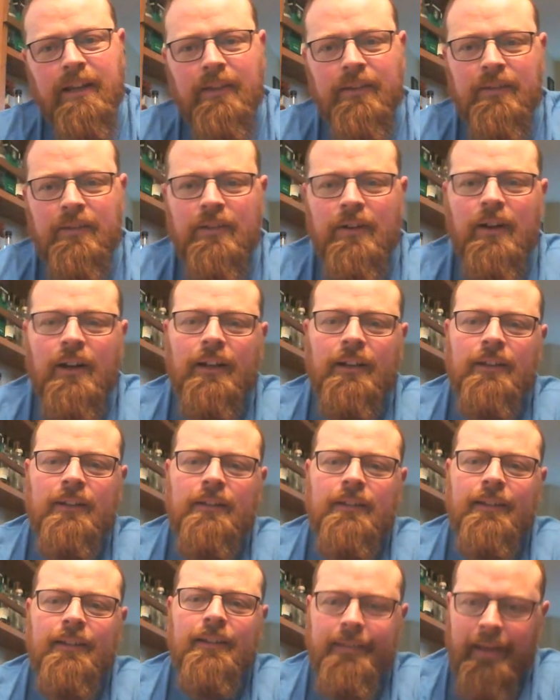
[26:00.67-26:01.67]
it's not
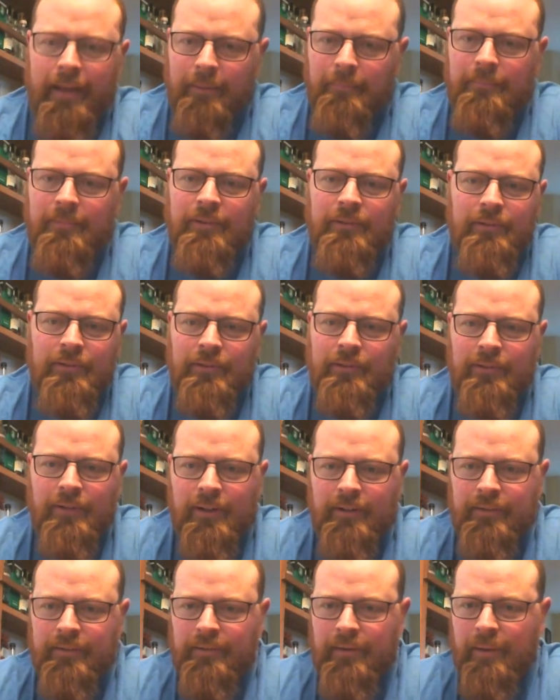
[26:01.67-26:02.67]
the same. It's just
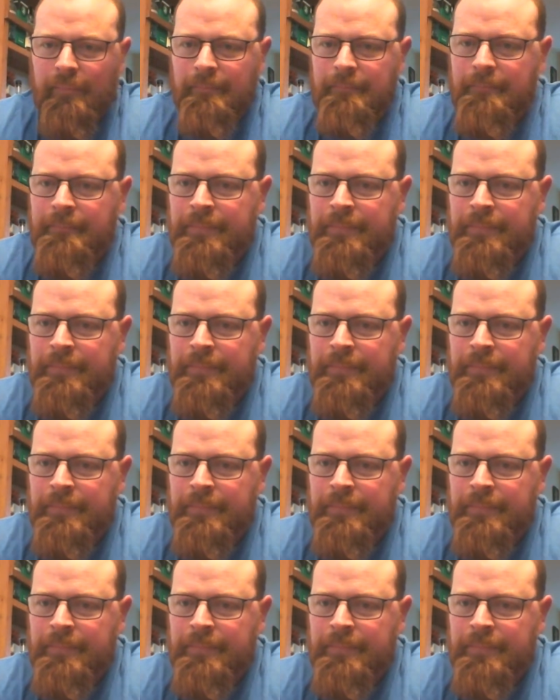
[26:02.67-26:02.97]
not the same.